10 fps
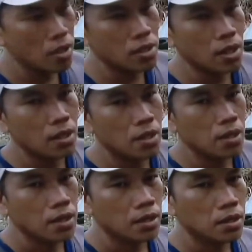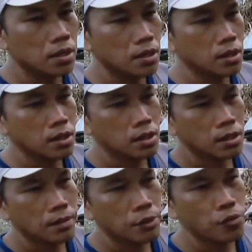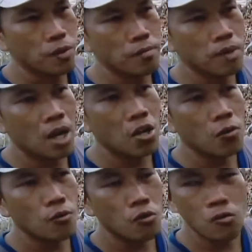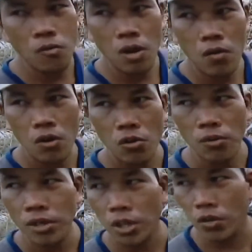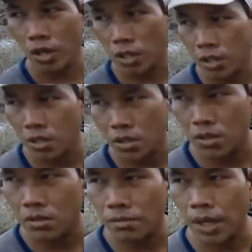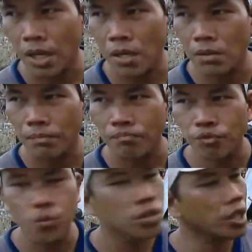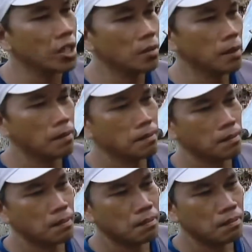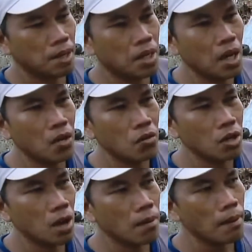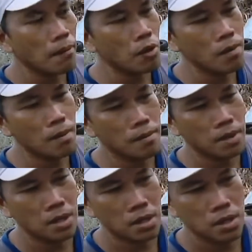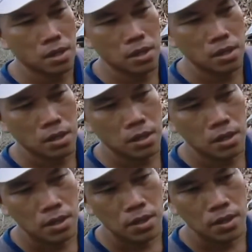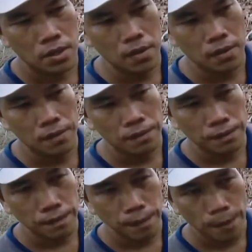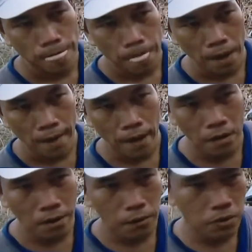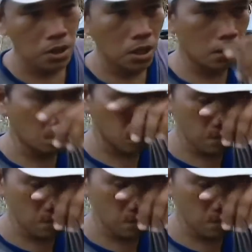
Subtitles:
He admits he often thinks of killing himself, but hasn't because he still has 1 child who needs him. It's like I don't want to live anymore because of what happened to my family, he tells me.